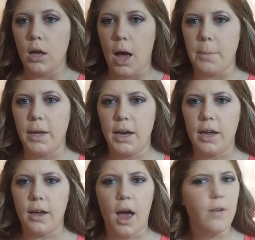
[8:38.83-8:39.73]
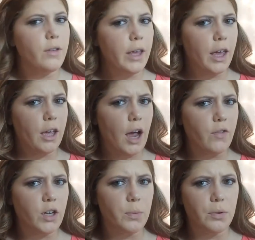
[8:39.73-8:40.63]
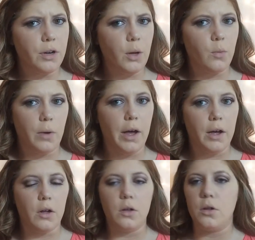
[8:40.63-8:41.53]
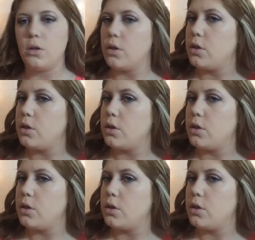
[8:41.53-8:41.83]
I mean, I feel like it covered pretty well.